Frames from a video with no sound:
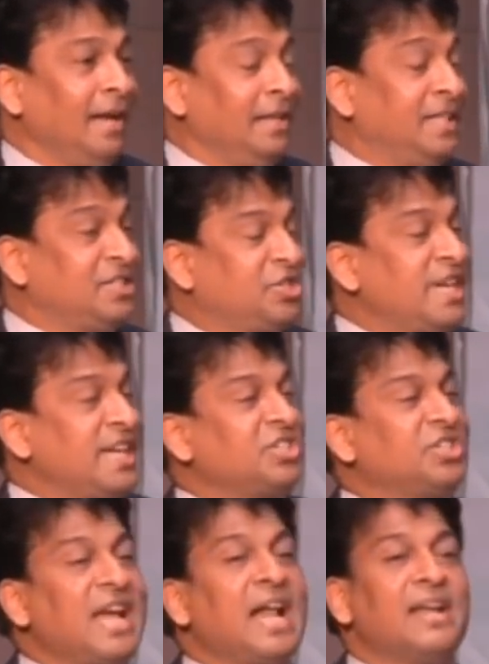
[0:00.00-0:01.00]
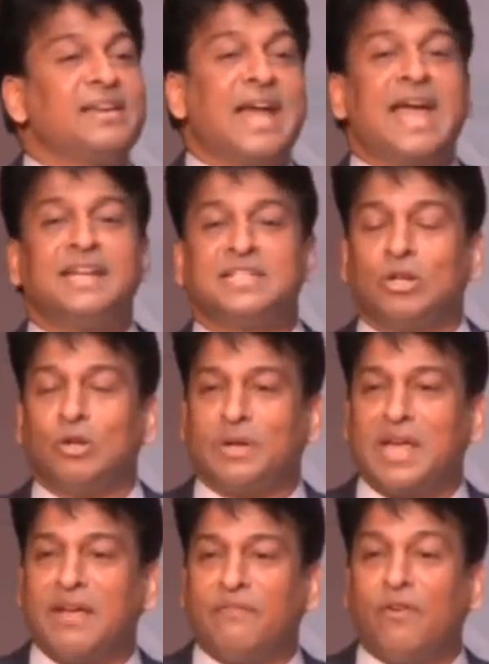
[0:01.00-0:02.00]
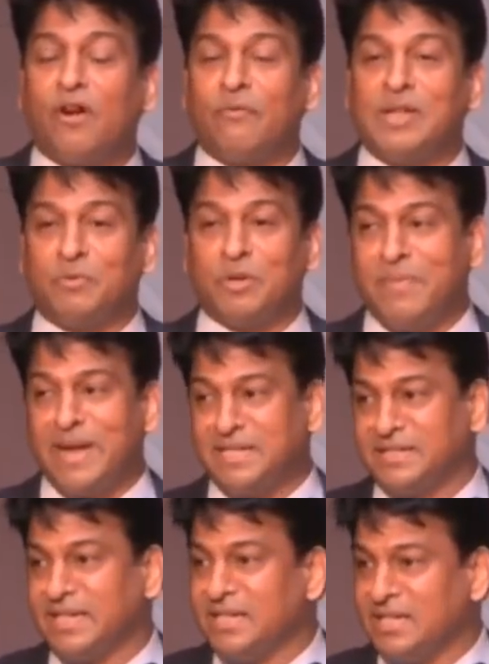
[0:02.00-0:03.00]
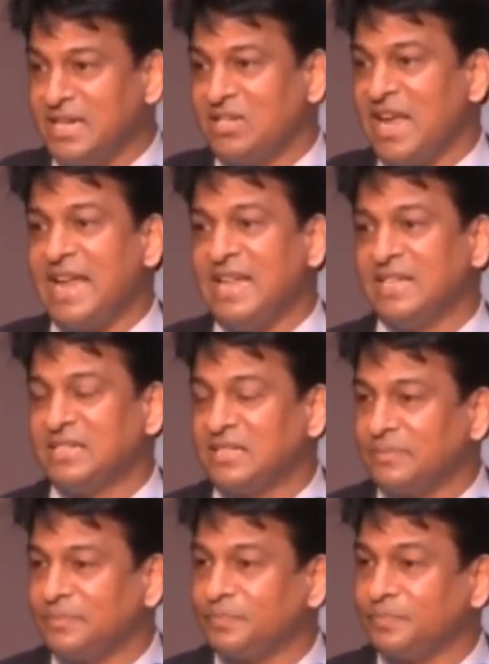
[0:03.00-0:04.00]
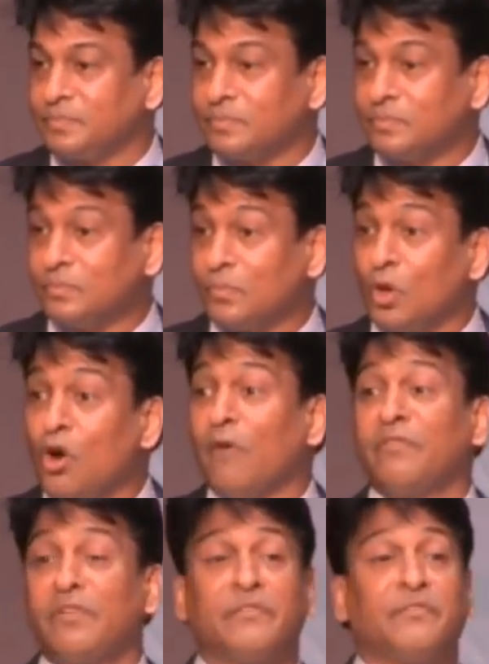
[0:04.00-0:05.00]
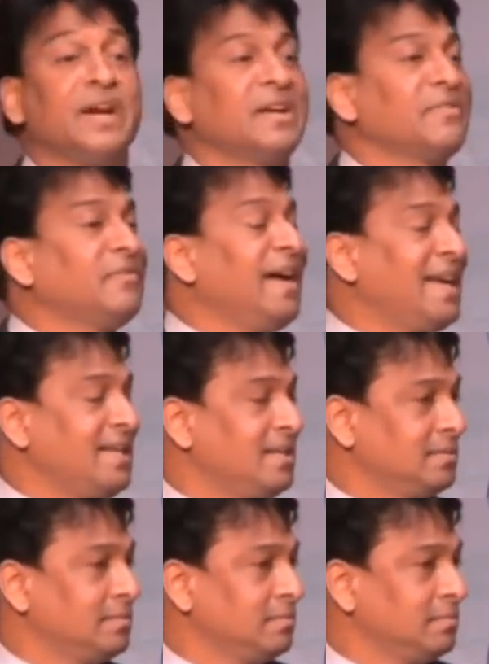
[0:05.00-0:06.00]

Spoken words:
This GSTR 9 is looking for, we have to mention details of refund filed.